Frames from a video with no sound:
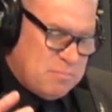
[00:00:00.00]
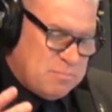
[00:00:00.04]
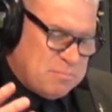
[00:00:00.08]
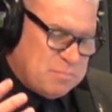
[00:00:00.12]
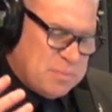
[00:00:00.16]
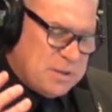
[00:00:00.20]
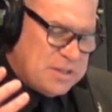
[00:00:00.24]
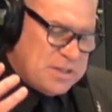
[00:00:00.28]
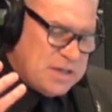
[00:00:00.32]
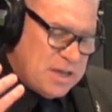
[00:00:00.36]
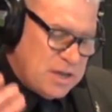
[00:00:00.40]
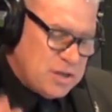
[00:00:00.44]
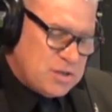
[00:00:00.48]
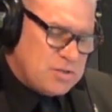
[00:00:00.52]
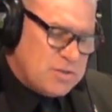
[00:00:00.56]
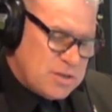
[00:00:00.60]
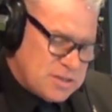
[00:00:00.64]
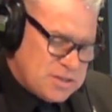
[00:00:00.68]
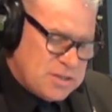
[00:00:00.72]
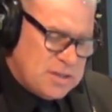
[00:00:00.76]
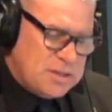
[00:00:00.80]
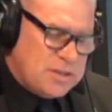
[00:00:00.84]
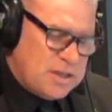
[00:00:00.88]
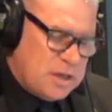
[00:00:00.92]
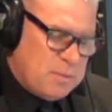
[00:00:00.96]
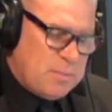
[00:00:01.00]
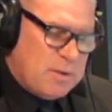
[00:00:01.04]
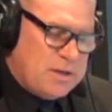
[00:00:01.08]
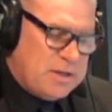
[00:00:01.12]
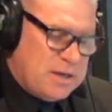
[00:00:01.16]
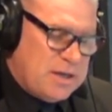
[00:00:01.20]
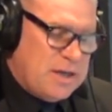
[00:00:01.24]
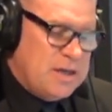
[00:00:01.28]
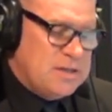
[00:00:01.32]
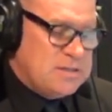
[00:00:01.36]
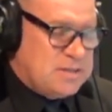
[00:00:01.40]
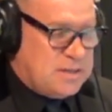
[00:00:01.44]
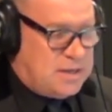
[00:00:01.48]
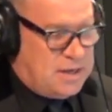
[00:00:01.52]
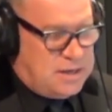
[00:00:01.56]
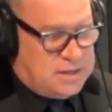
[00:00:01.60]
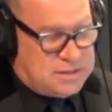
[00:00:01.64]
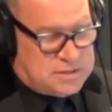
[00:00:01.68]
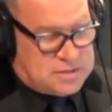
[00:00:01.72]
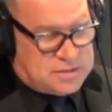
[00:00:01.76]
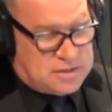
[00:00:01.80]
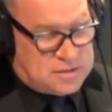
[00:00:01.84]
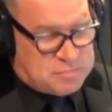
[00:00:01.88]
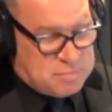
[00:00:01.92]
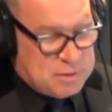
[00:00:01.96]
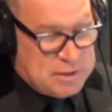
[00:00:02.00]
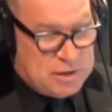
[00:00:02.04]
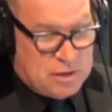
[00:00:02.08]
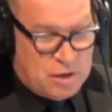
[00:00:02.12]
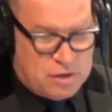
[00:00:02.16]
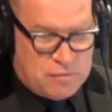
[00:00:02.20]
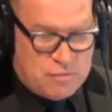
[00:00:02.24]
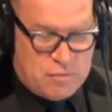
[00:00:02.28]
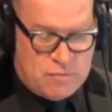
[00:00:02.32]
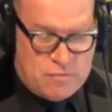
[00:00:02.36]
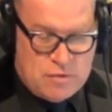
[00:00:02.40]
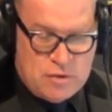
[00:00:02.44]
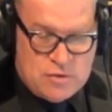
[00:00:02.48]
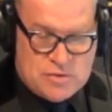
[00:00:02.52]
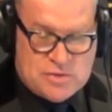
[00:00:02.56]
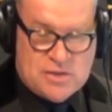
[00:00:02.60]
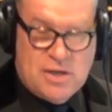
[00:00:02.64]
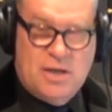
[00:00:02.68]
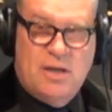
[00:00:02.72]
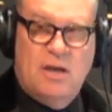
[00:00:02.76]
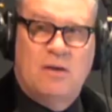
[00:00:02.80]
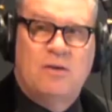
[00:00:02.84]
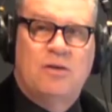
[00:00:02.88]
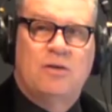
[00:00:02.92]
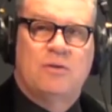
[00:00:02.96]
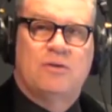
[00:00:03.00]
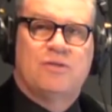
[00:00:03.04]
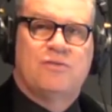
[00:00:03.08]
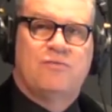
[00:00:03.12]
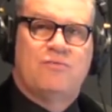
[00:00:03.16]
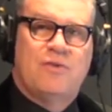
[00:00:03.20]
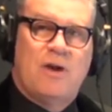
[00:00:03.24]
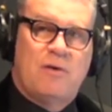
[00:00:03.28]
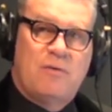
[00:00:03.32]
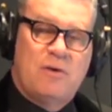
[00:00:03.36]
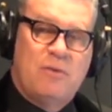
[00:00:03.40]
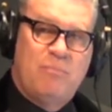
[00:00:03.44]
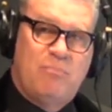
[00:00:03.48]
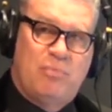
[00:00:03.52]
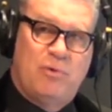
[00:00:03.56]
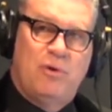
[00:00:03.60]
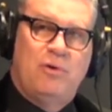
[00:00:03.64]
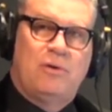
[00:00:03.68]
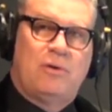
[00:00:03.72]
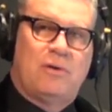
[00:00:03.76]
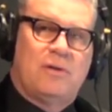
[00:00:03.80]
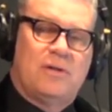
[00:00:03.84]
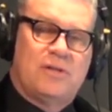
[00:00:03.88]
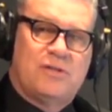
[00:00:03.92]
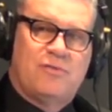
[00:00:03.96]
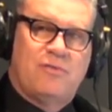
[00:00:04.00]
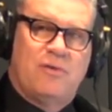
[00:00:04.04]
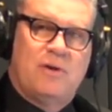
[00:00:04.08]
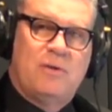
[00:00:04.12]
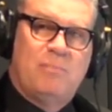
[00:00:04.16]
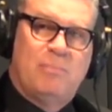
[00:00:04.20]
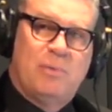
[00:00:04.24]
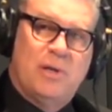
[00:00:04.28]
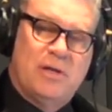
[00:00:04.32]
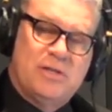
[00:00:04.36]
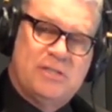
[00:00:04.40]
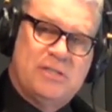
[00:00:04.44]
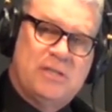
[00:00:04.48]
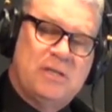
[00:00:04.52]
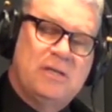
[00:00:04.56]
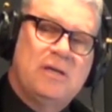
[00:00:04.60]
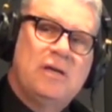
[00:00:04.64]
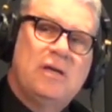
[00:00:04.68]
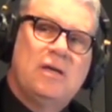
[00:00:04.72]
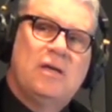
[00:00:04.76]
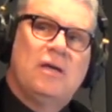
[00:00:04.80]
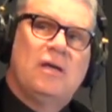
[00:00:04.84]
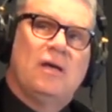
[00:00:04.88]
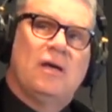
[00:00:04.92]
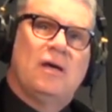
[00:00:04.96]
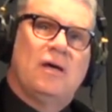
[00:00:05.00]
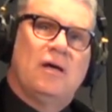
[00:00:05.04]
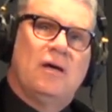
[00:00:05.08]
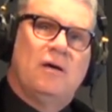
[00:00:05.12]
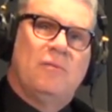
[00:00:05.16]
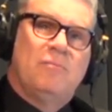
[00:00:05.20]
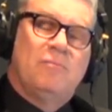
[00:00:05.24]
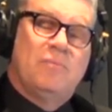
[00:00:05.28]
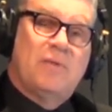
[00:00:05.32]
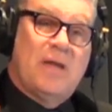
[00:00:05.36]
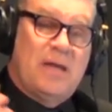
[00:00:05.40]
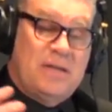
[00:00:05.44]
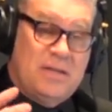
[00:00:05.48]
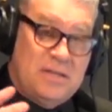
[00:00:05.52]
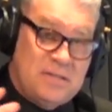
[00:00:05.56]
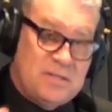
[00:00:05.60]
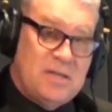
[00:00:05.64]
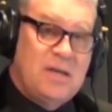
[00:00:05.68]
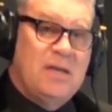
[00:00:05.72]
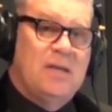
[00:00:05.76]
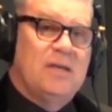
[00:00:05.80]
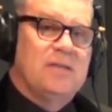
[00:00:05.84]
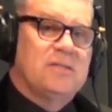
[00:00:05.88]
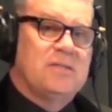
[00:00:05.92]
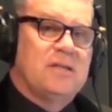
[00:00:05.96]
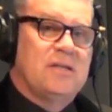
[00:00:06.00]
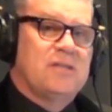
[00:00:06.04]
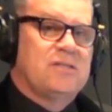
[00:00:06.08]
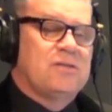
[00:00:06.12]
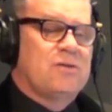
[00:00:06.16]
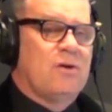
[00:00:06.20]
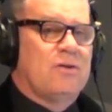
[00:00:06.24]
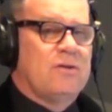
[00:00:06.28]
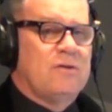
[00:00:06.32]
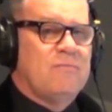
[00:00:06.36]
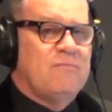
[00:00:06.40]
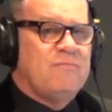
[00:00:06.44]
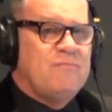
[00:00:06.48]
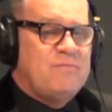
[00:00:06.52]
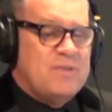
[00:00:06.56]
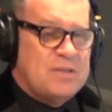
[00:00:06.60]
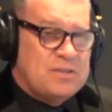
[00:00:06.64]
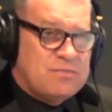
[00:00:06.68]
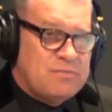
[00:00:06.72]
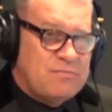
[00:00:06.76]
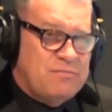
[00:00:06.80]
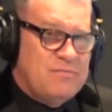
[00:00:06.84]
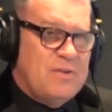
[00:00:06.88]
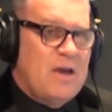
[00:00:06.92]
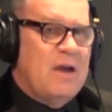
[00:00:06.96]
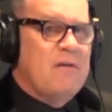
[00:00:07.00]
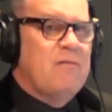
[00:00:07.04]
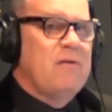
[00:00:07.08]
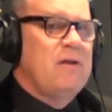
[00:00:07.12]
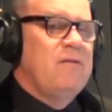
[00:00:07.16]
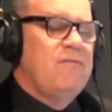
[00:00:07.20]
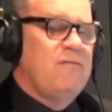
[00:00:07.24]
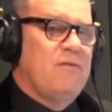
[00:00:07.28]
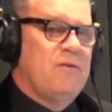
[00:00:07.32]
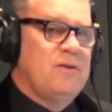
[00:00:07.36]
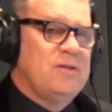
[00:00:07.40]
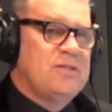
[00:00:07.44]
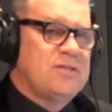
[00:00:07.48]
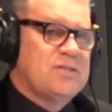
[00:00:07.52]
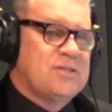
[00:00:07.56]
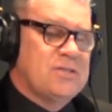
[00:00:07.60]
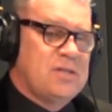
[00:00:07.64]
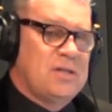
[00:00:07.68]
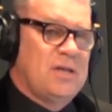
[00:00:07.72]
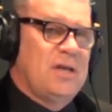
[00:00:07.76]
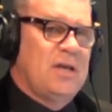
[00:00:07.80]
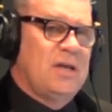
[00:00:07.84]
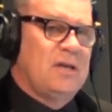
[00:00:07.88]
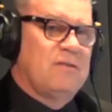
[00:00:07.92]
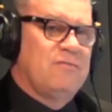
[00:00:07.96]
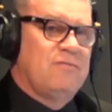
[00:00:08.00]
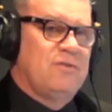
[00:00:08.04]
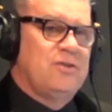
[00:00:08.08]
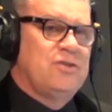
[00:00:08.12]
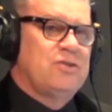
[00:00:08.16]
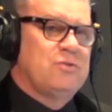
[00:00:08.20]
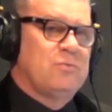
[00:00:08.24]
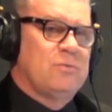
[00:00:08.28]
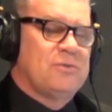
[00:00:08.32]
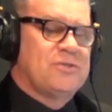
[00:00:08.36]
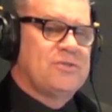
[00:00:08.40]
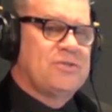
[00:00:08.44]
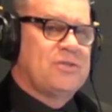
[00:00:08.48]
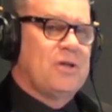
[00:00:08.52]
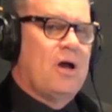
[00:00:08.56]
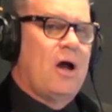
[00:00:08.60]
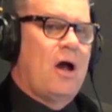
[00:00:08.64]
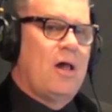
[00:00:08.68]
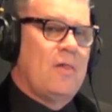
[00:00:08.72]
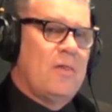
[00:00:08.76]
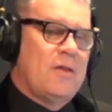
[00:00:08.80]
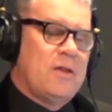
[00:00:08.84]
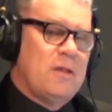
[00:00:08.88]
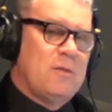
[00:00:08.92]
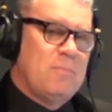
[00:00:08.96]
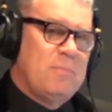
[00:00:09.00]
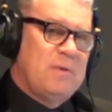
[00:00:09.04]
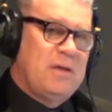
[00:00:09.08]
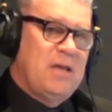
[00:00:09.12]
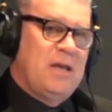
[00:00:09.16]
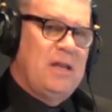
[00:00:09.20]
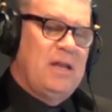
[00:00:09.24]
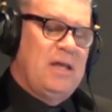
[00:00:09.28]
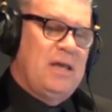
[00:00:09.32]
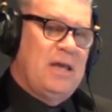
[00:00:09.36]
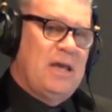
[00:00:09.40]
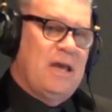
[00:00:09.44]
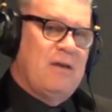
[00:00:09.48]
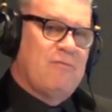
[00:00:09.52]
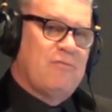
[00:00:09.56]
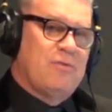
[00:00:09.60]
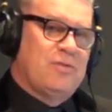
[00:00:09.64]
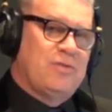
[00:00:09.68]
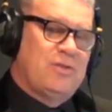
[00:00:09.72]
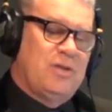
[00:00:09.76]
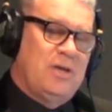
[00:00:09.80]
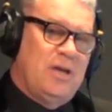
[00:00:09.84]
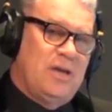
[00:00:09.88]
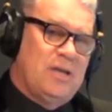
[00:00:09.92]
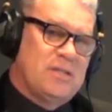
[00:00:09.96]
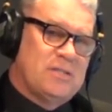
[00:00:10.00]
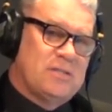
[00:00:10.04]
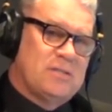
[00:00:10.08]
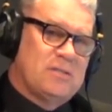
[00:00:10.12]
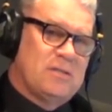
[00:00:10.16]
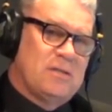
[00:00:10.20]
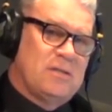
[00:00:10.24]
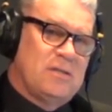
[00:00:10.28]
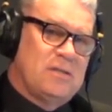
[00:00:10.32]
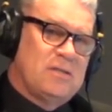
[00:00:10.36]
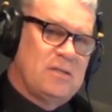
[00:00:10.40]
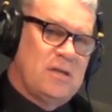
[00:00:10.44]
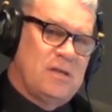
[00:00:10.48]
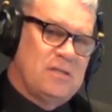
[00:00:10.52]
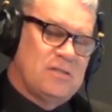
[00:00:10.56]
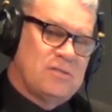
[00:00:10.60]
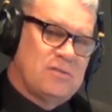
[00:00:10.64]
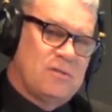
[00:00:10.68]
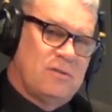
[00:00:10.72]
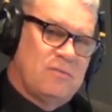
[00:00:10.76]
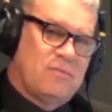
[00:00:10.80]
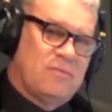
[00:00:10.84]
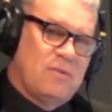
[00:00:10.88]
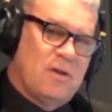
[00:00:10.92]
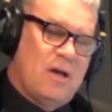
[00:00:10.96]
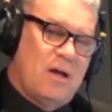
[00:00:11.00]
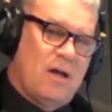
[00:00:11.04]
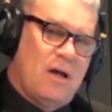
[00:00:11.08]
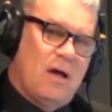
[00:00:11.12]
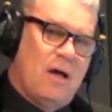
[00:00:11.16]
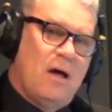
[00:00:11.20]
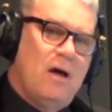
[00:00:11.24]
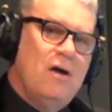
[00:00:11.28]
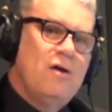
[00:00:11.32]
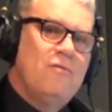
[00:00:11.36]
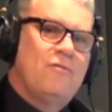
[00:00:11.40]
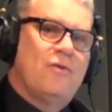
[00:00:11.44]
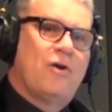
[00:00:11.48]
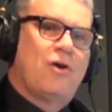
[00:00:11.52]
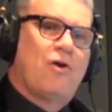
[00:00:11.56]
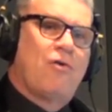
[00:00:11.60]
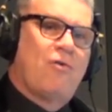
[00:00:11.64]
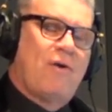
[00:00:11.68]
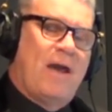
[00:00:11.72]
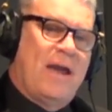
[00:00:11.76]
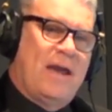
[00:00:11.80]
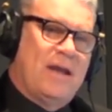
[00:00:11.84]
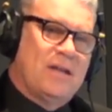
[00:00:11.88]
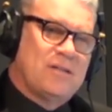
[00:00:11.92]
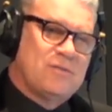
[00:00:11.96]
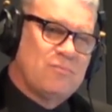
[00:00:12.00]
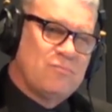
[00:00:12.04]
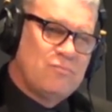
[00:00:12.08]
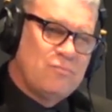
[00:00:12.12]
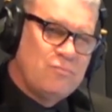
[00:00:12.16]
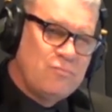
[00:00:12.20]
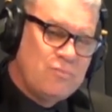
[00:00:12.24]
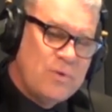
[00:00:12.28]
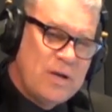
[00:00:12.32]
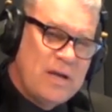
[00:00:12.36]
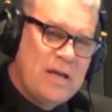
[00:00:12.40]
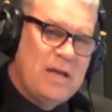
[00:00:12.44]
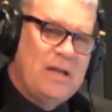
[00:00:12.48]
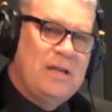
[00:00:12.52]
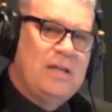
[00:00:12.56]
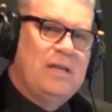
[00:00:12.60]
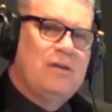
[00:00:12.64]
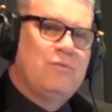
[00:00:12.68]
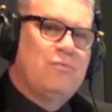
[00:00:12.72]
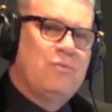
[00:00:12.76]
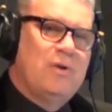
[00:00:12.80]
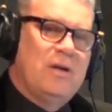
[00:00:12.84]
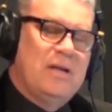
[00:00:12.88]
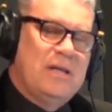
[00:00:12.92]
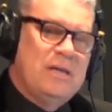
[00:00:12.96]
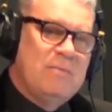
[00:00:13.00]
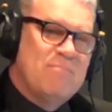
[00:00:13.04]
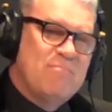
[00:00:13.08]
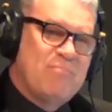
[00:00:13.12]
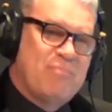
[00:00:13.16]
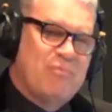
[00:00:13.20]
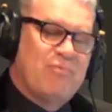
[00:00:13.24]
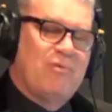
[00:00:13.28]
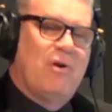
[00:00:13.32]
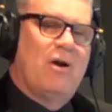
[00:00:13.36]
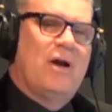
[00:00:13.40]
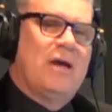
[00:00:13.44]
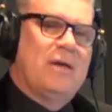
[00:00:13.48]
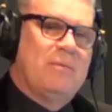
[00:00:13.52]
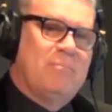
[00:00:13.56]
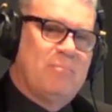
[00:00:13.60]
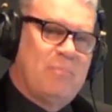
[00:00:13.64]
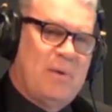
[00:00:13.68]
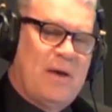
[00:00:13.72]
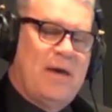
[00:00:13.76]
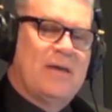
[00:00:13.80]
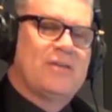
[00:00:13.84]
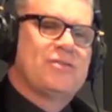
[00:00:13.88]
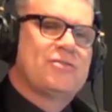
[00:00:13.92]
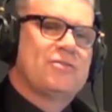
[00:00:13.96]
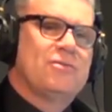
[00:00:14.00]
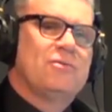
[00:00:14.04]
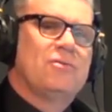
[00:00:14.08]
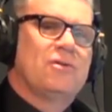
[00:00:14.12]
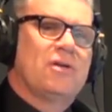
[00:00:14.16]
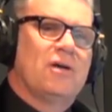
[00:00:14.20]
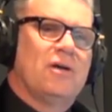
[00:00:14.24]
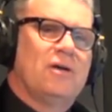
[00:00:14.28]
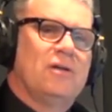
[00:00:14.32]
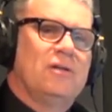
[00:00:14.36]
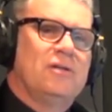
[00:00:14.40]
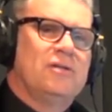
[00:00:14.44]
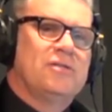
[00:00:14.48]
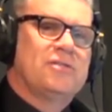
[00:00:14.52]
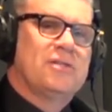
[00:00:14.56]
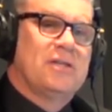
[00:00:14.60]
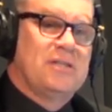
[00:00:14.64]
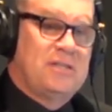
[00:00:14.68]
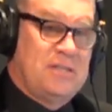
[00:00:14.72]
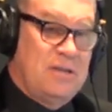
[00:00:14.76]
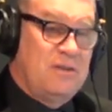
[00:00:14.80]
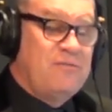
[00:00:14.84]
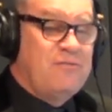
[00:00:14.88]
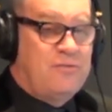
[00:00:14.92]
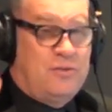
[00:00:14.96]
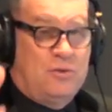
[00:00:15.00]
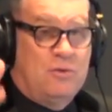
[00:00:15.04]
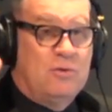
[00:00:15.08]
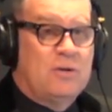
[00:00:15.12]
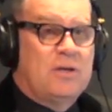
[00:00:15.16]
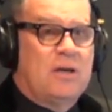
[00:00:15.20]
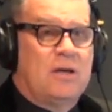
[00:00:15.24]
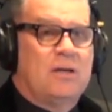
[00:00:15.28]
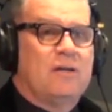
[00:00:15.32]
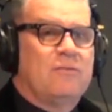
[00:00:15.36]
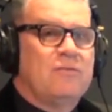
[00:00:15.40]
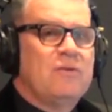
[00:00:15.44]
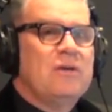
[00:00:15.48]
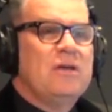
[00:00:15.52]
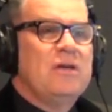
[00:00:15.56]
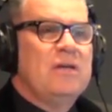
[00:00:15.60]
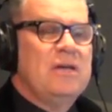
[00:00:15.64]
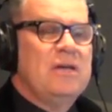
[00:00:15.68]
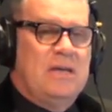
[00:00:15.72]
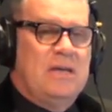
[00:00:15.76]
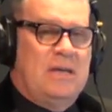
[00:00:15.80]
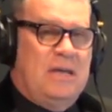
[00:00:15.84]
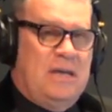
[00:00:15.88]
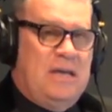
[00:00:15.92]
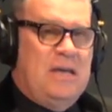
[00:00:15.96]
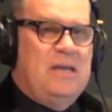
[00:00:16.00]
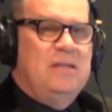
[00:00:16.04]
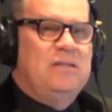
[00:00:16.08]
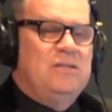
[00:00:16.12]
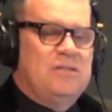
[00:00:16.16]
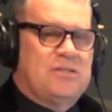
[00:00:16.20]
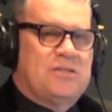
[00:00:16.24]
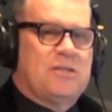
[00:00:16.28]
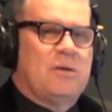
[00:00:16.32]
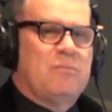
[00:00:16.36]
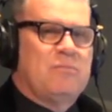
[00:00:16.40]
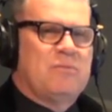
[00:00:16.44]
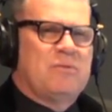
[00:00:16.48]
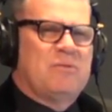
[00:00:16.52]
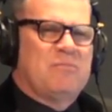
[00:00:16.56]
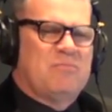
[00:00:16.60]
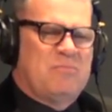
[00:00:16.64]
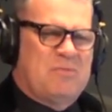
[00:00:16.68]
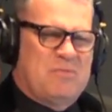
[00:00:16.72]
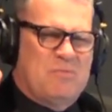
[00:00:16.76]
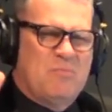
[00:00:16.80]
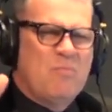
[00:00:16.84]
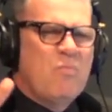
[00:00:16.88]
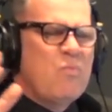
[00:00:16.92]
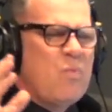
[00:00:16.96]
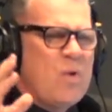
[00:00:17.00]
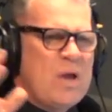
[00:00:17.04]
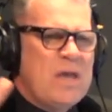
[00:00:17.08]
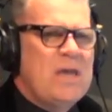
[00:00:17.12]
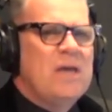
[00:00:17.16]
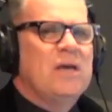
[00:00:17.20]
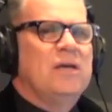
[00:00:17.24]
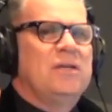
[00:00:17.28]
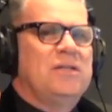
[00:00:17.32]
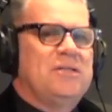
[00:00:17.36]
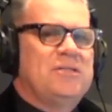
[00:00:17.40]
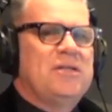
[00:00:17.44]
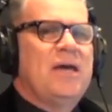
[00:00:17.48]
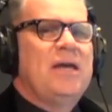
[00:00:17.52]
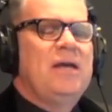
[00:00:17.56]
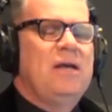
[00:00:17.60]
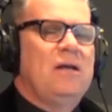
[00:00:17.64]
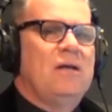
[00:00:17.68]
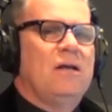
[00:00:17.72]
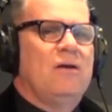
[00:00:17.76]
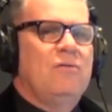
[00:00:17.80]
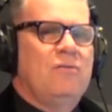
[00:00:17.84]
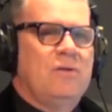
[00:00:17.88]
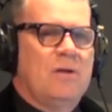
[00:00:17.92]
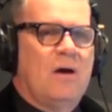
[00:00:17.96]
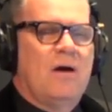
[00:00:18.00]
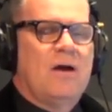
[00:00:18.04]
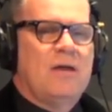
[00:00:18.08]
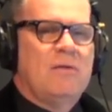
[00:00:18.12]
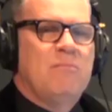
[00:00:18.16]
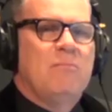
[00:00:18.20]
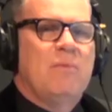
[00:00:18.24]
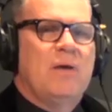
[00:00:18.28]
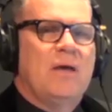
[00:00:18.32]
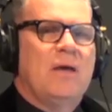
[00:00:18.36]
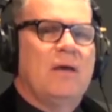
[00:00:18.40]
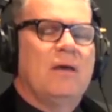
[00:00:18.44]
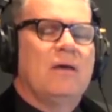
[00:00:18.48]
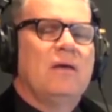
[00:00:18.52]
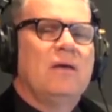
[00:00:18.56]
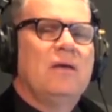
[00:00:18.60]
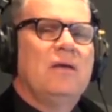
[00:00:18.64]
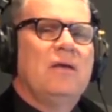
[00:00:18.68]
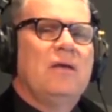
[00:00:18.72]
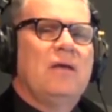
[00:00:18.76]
But the interesting thing about it is, it's, there's been a lot of reviews saying, oh, you know, it's very brutal, it's very bloody. Um, and it is. It's got a, this very, very slick visual style that at the beginning everything is, is, is sort of overcranked, really, really bright pastel colours, as if you're kind of in some weird day-glow nightmare.